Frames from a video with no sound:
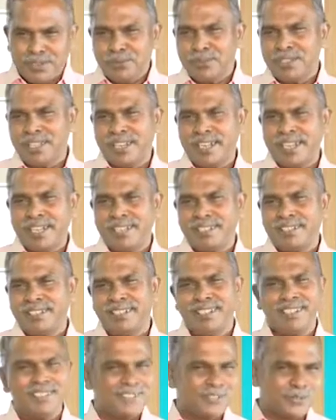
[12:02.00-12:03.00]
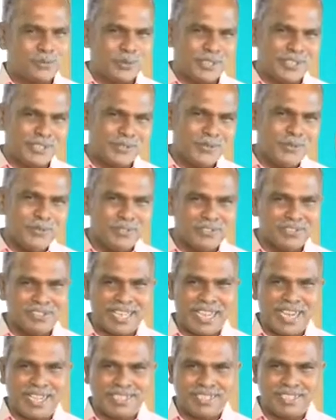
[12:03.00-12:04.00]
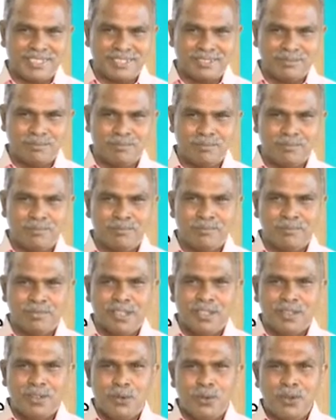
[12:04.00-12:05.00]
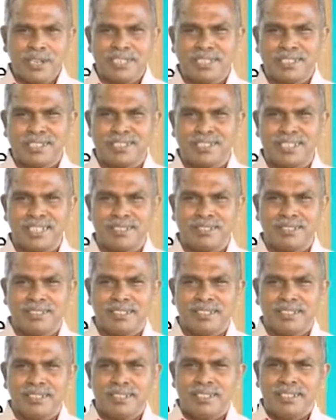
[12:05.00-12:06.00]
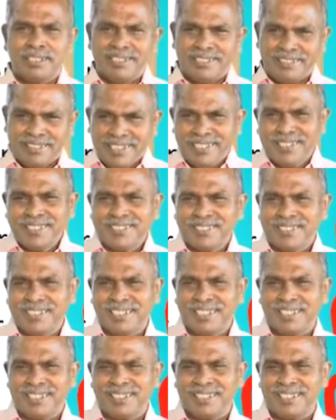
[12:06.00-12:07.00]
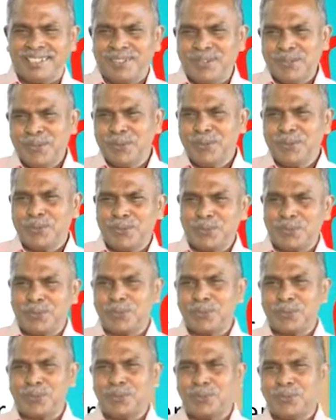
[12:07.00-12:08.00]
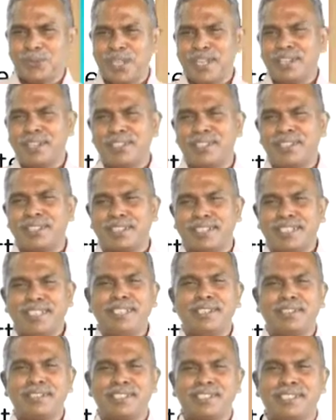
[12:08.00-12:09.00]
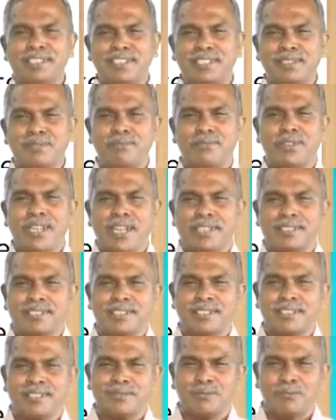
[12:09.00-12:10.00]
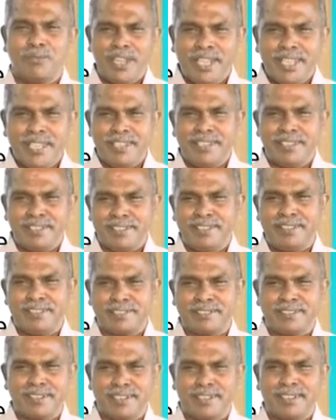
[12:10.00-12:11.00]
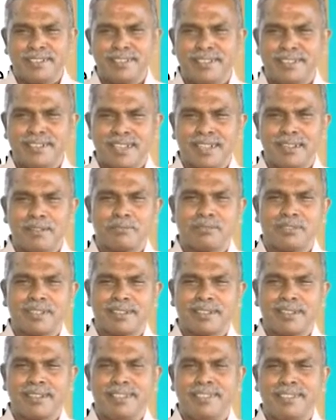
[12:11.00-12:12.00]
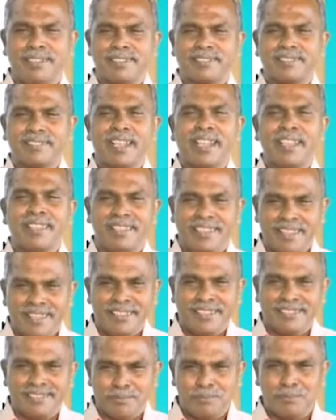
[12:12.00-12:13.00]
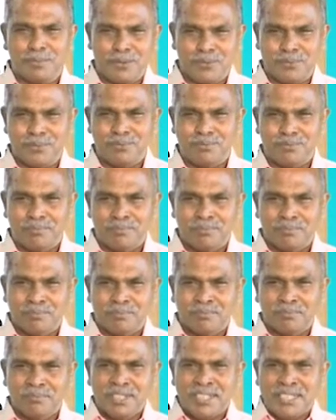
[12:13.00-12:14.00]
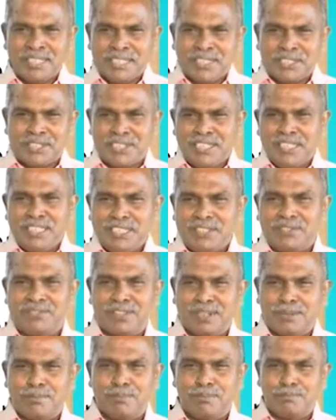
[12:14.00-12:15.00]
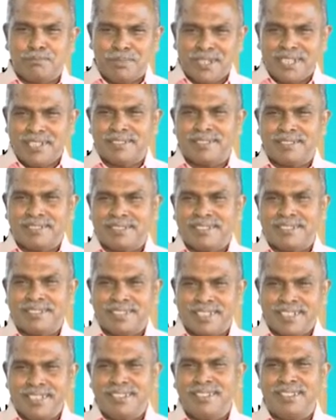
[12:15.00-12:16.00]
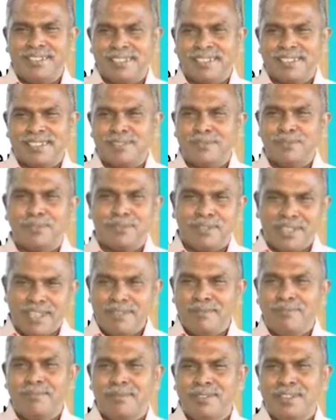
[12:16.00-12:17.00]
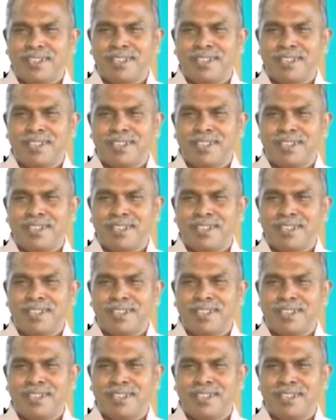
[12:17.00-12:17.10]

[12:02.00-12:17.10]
the light, it is going to scatter. Okay, children, let us go through another interesting factor. Why is the color of the clear sky is blue? Since from birth till now, every